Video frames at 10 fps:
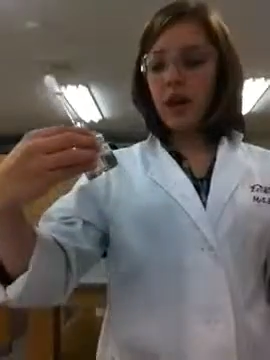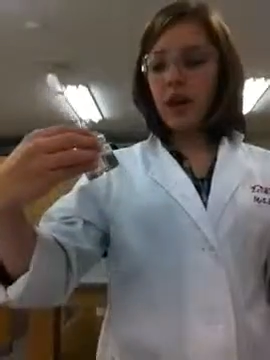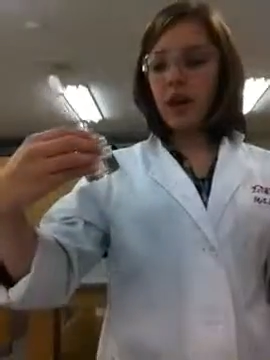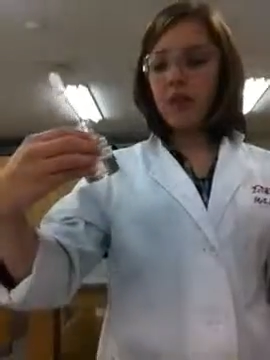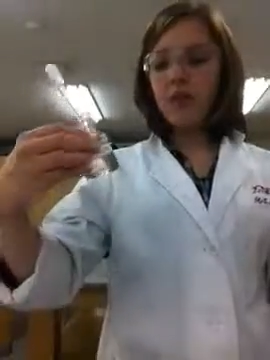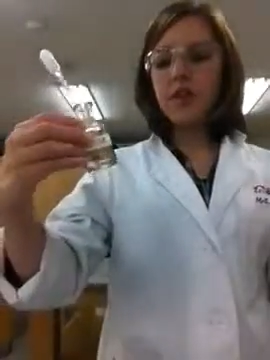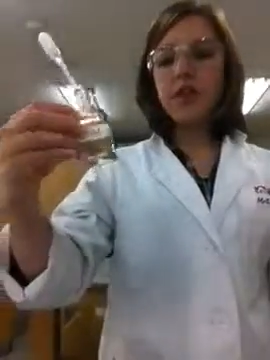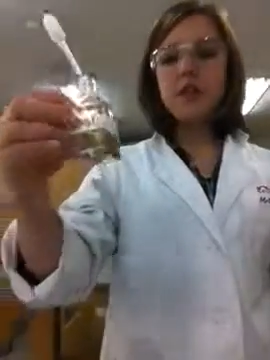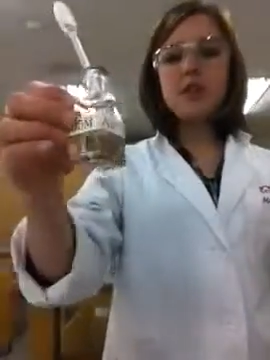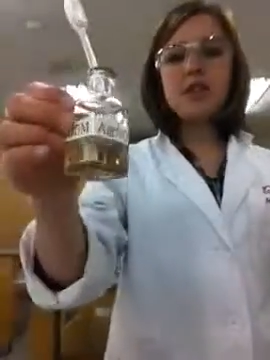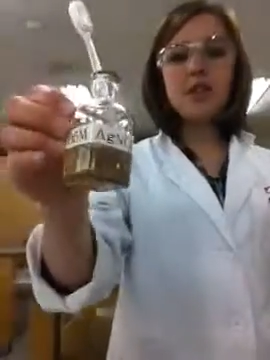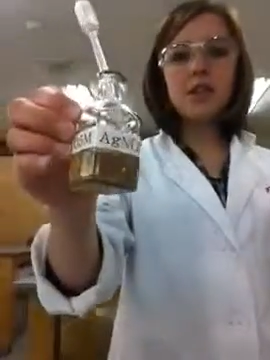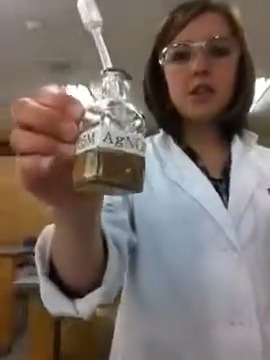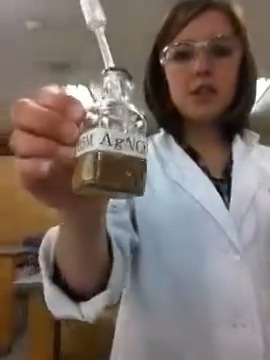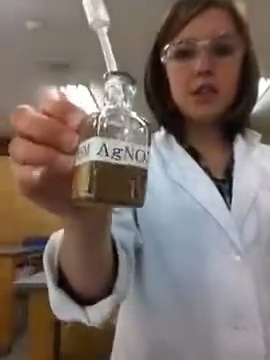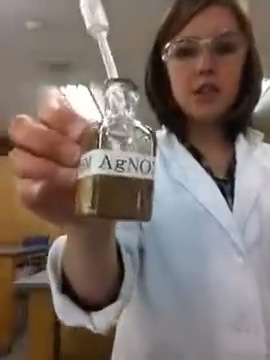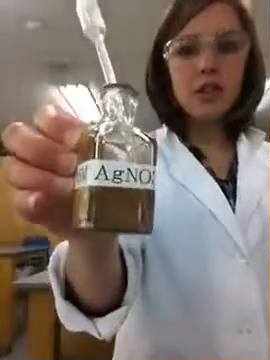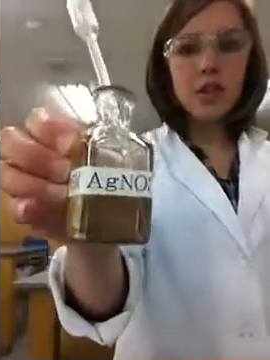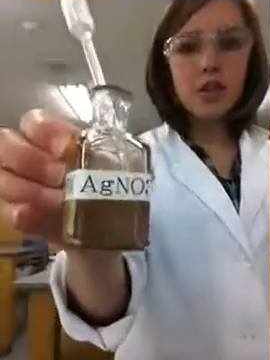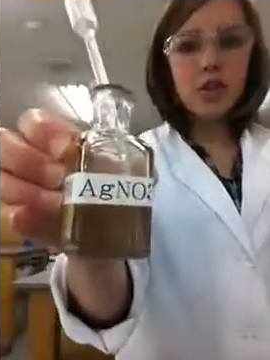of silver
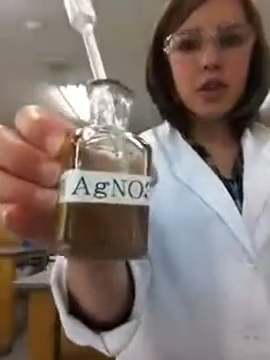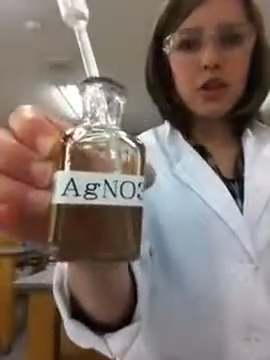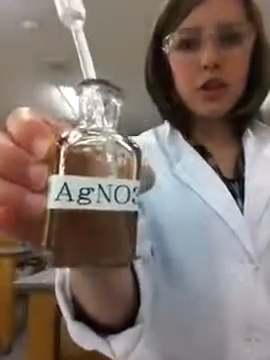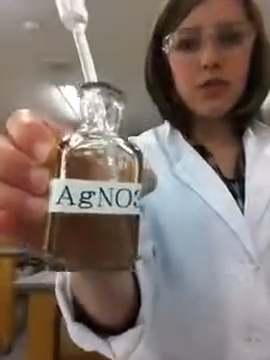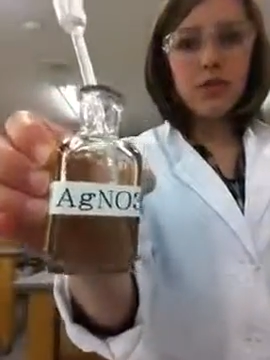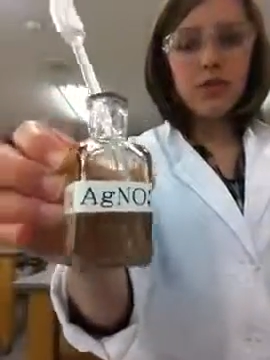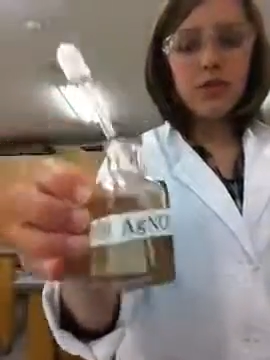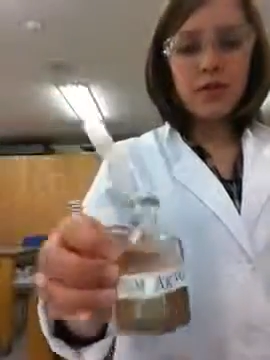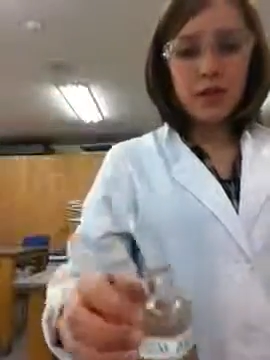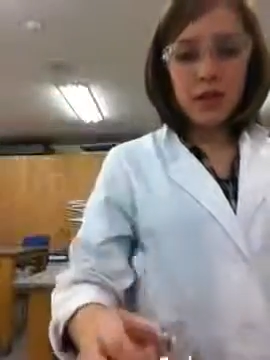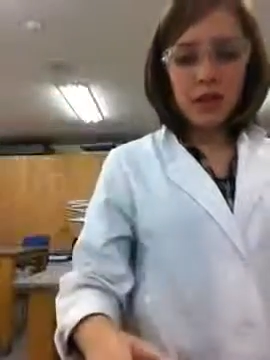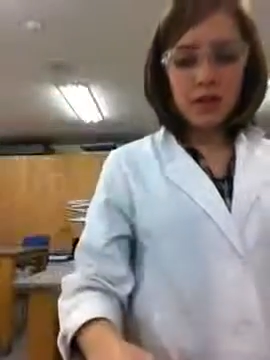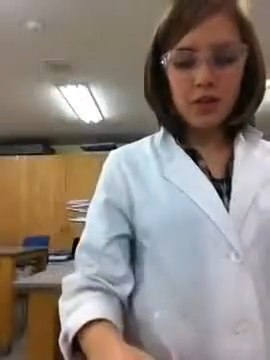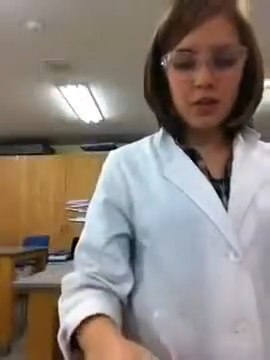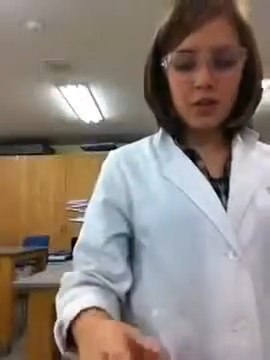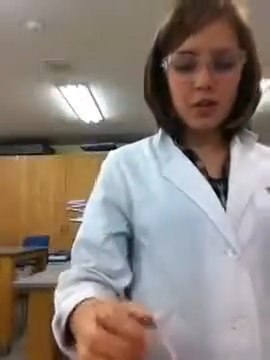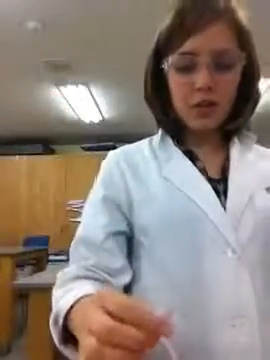nitrate. So